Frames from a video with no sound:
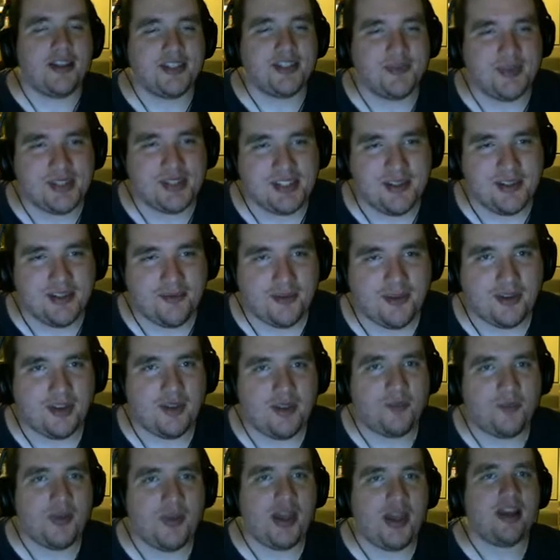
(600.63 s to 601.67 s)
specifically
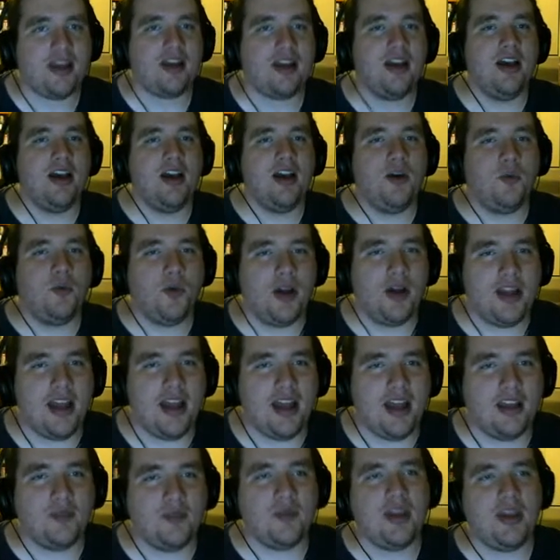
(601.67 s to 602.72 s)
pick what
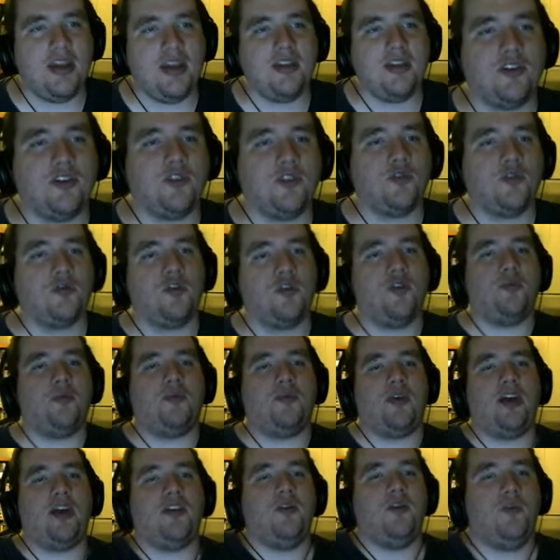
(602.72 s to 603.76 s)
enemy group
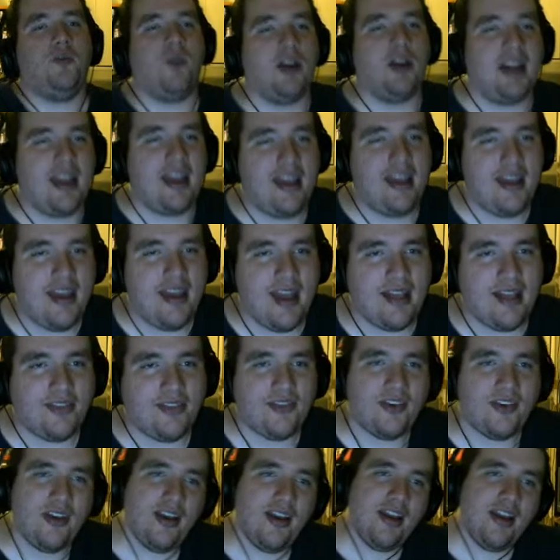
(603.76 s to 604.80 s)
that you want to
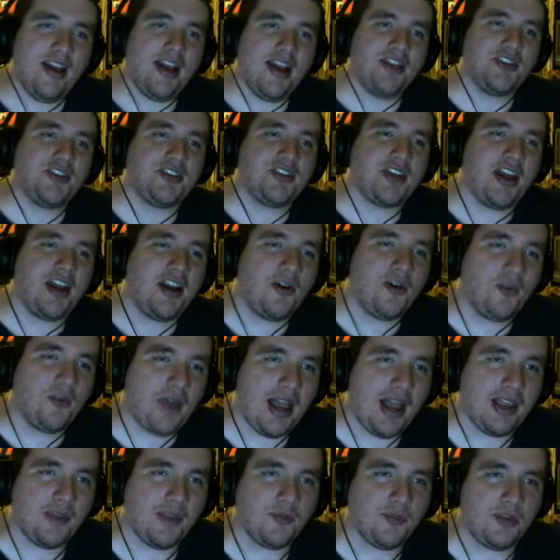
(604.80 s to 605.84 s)
hit. It just kind of
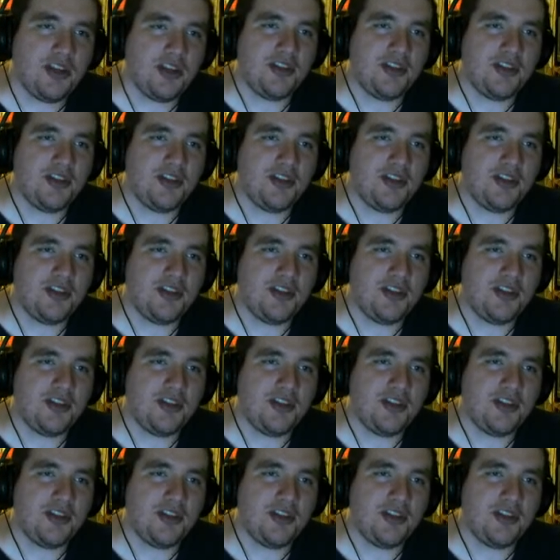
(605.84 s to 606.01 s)
randomly